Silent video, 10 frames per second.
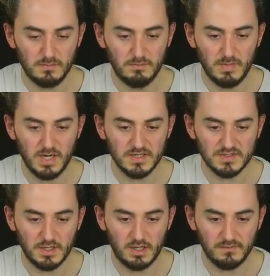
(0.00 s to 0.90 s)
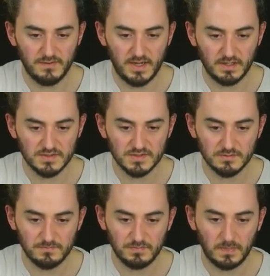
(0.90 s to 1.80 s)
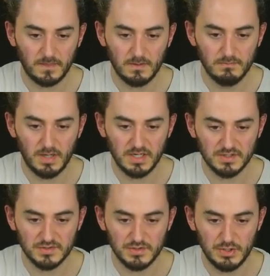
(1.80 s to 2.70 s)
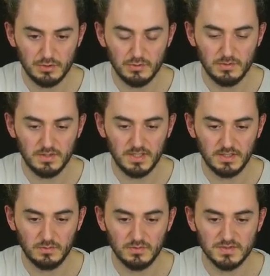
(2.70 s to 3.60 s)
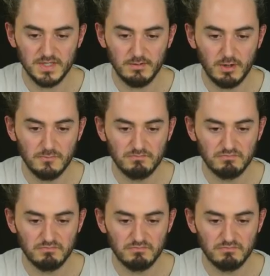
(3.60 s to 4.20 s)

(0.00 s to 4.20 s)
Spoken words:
minus half x minus 2 equals 0.